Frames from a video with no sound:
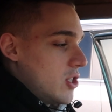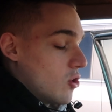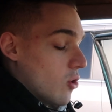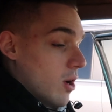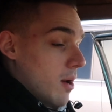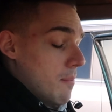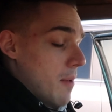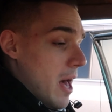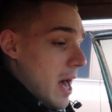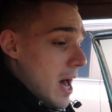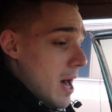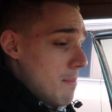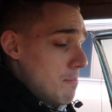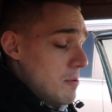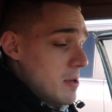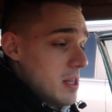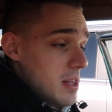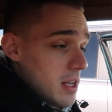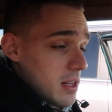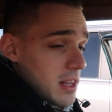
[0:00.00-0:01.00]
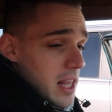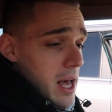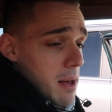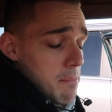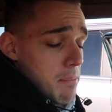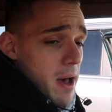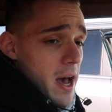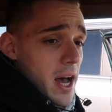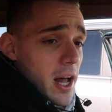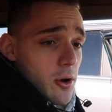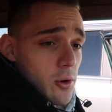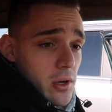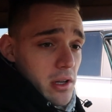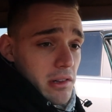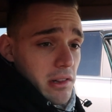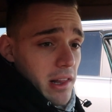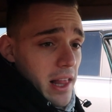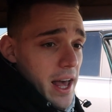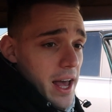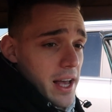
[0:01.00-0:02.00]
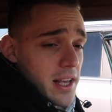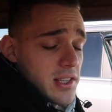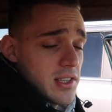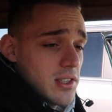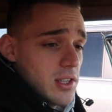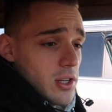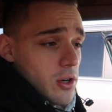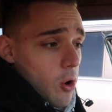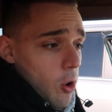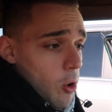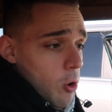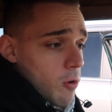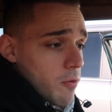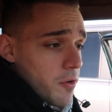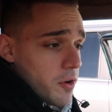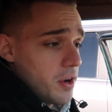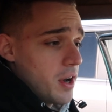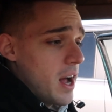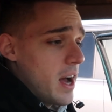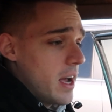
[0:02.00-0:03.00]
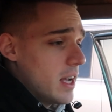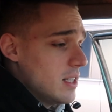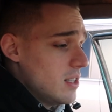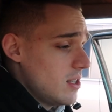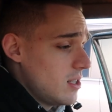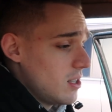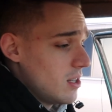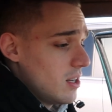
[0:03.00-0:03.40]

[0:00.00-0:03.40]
So I'm happy that that battery lasted overnight.